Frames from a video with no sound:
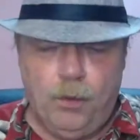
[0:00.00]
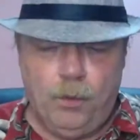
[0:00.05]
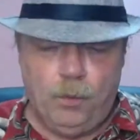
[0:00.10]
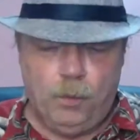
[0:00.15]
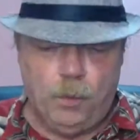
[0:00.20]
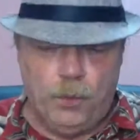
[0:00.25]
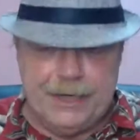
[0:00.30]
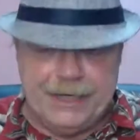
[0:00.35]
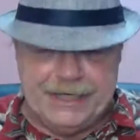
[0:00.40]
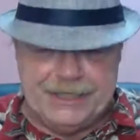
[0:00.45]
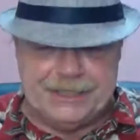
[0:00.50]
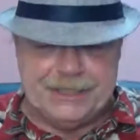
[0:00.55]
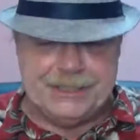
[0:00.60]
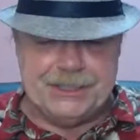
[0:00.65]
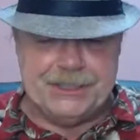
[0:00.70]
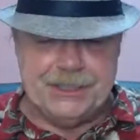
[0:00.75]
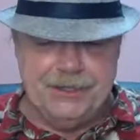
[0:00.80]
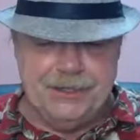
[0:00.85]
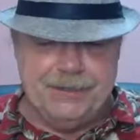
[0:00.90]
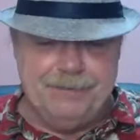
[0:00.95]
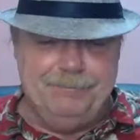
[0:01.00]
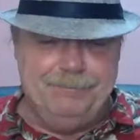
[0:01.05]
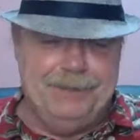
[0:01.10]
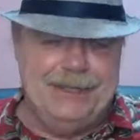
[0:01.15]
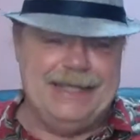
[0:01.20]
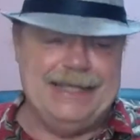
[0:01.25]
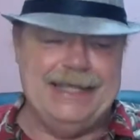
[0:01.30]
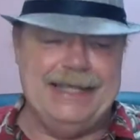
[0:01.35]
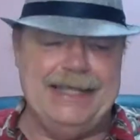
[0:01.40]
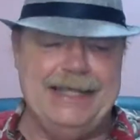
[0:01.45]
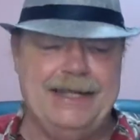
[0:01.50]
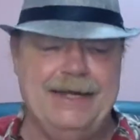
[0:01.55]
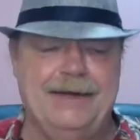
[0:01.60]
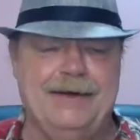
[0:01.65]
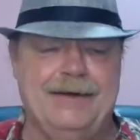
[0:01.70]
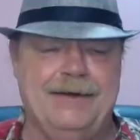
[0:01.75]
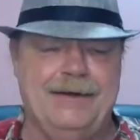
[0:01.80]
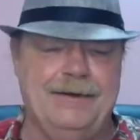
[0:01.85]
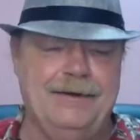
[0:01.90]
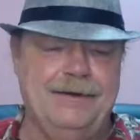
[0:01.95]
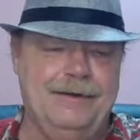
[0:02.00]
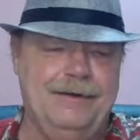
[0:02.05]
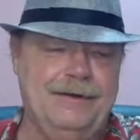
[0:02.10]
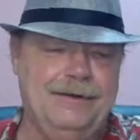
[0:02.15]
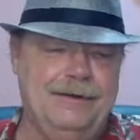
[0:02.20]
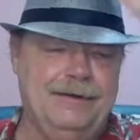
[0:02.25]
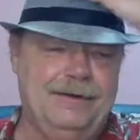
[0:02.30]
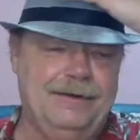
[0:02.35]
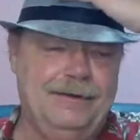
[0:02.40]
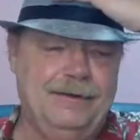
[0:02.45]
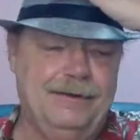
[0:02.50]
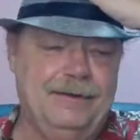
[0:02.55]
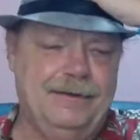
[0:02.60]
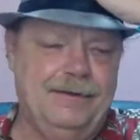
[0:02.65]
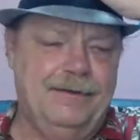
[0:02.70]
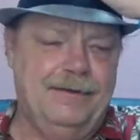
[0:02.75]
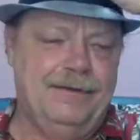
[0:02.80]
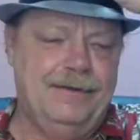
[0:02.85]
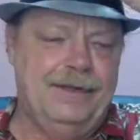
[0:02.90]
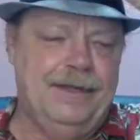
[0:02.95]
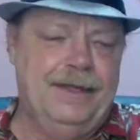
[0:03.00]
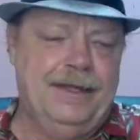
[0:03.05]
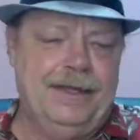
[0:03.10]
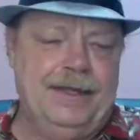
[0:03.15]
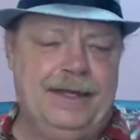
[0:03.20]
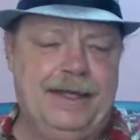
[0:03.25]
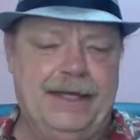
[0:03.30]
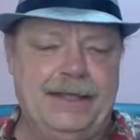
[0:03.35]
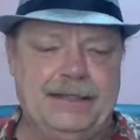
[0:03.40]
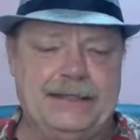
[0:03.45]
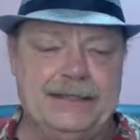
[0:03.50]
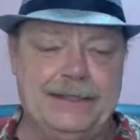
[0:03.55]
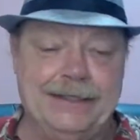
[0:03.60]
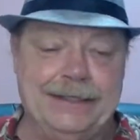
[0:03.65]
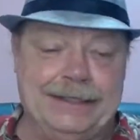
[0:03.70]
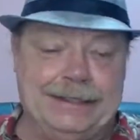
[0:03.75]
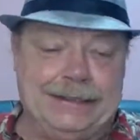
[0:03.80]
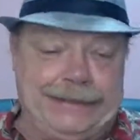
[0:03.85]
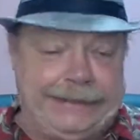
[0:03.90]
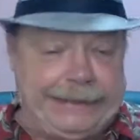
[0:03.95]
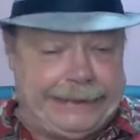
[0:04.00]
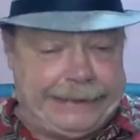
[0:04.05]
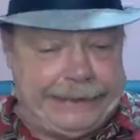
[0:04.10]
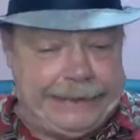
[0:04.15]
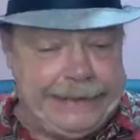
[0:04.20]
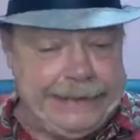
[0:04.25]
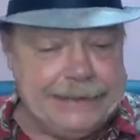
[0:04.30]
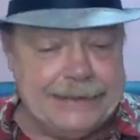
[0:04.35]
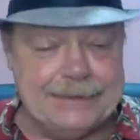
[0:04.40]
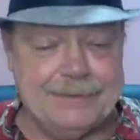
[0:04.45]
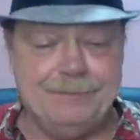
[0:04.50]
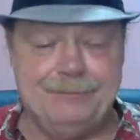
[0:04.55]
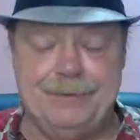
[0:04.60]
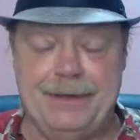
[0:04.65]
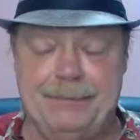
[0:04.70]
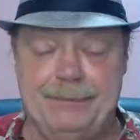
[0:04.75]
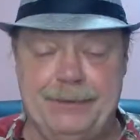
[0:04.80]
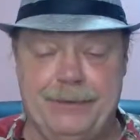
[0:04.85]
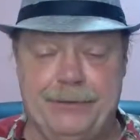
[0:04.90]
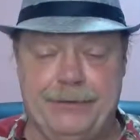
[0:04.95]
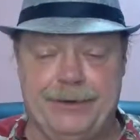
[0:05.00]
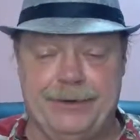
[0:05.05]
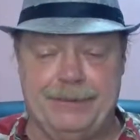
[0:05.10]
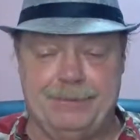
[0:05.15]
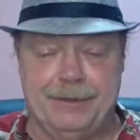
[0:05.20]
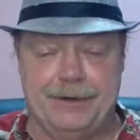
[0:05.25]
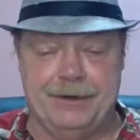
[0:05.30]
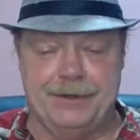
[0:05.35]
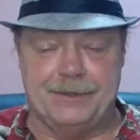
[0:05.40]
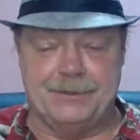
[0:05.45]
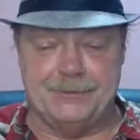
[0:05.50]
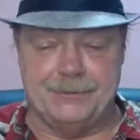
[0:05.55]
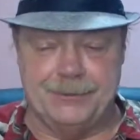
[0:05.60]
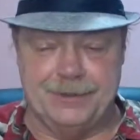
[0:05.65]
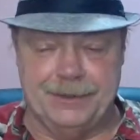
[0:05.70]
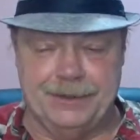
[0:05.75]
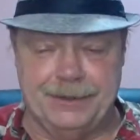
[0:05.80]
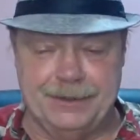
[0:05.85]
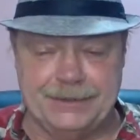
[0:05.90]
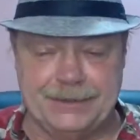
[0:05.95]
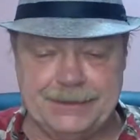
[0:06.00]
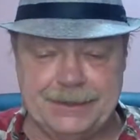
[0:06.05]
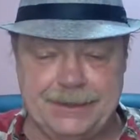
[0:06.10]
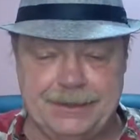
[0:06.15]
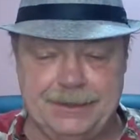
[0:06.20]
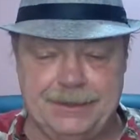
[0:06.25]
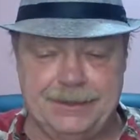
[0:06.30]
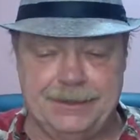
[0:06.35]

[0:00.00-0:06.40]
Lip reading: We should be here until at least February, March, realistically.